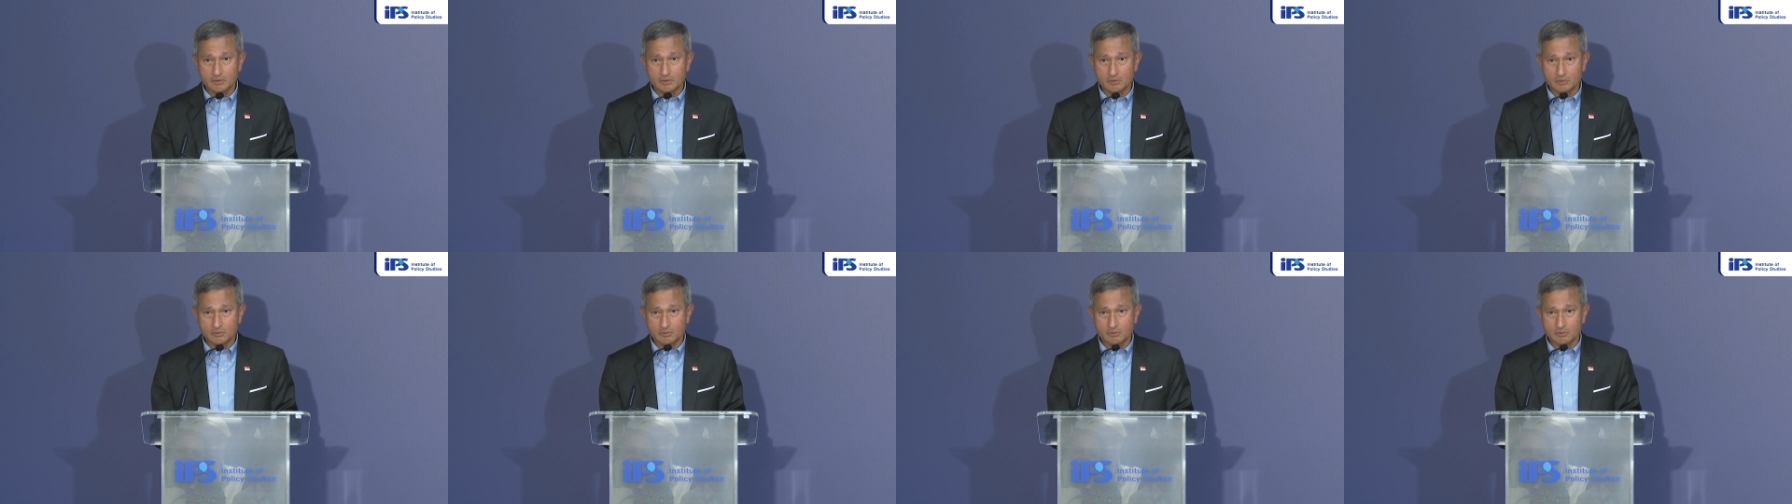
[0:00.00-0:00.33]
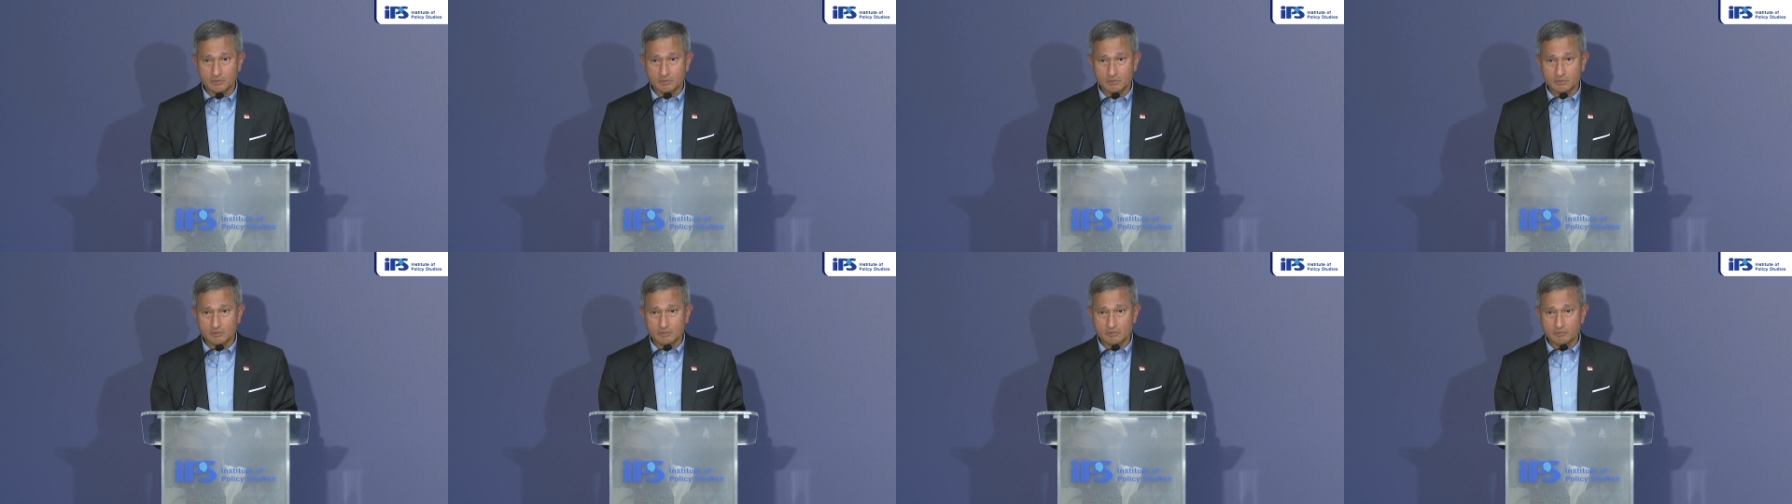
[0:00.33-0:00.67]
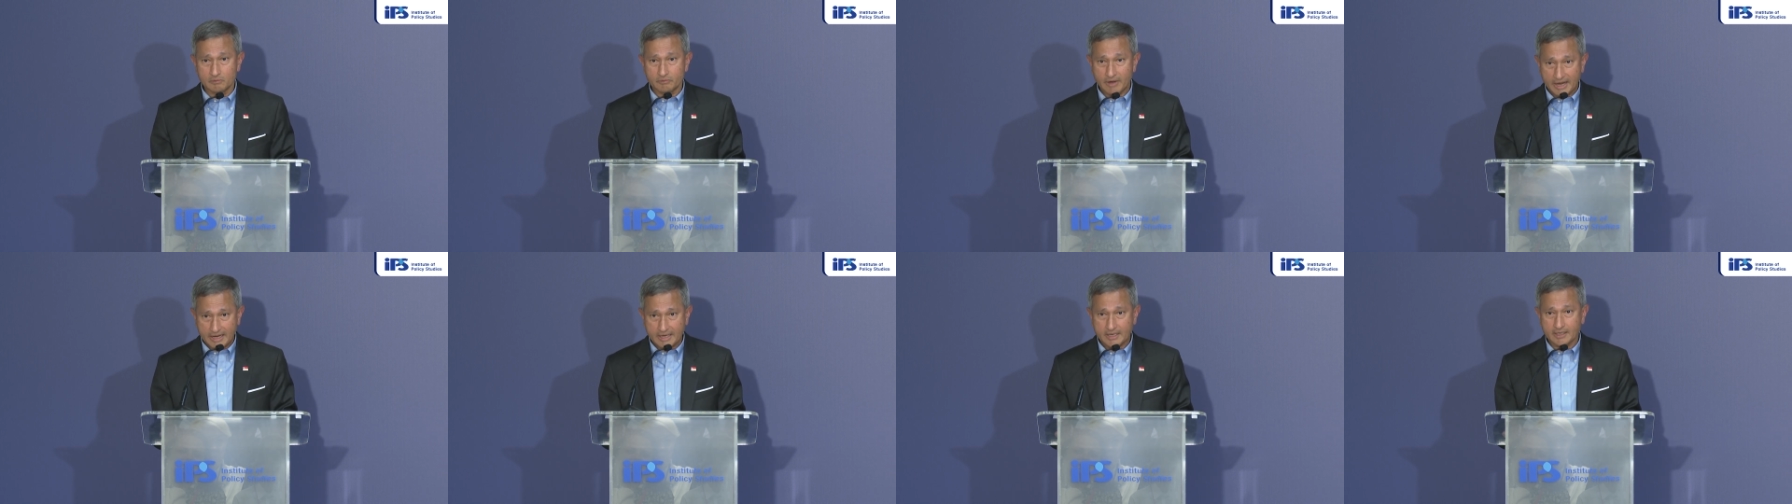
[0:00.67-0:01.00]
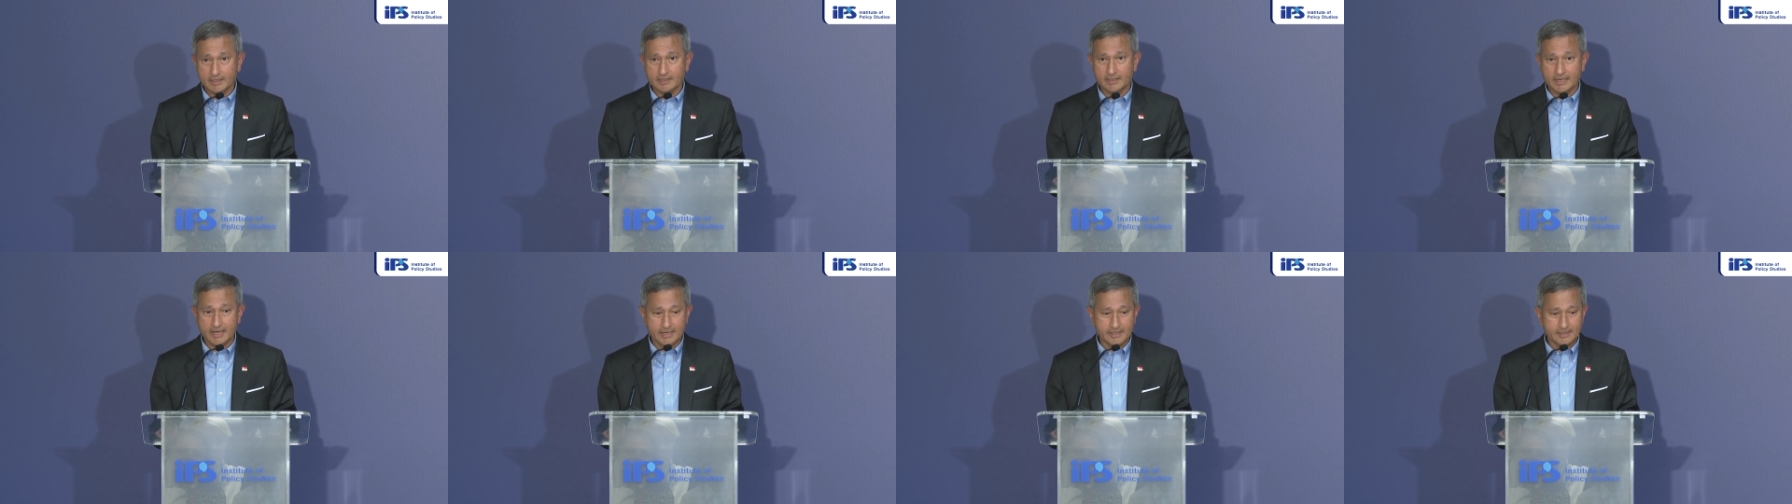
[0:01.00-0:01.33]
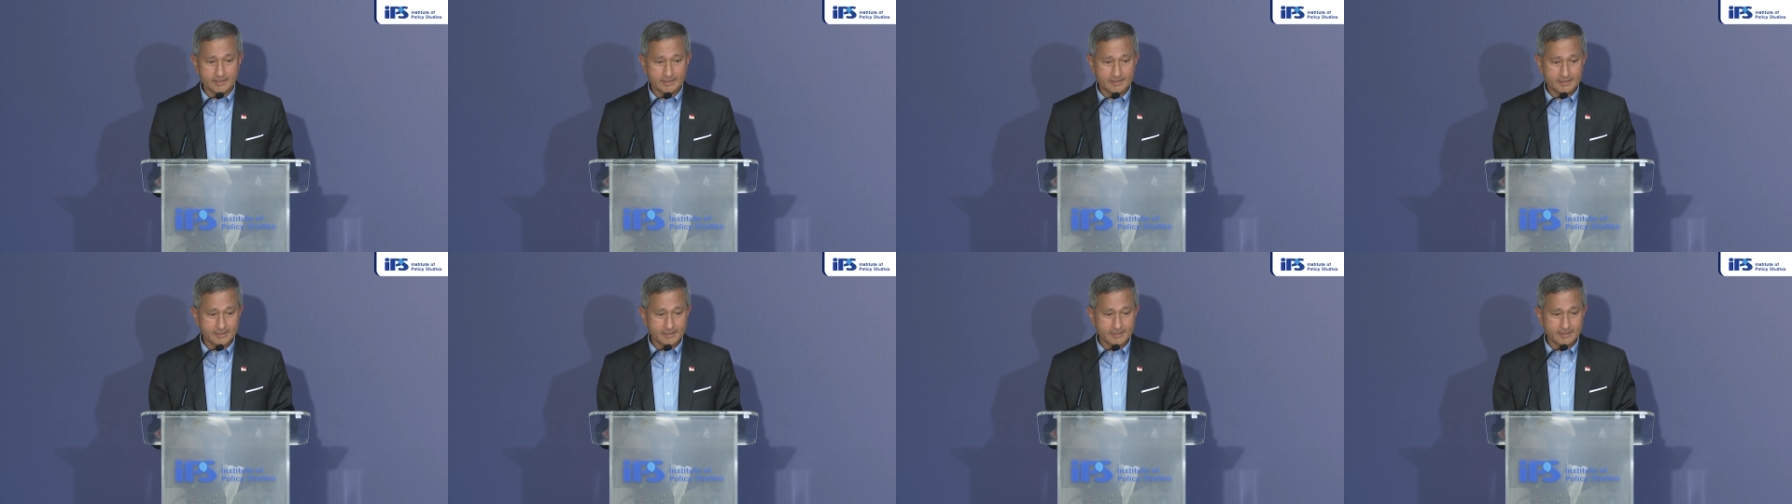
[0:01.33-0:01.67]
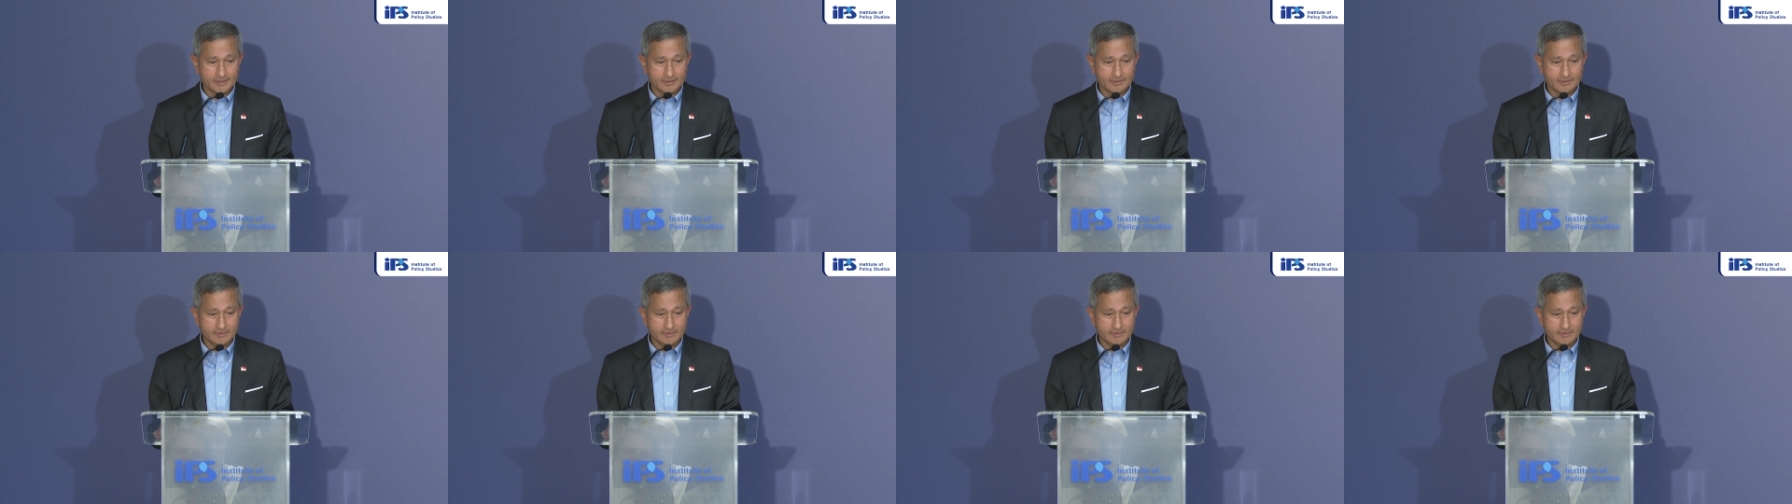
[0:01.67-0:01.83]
to recognize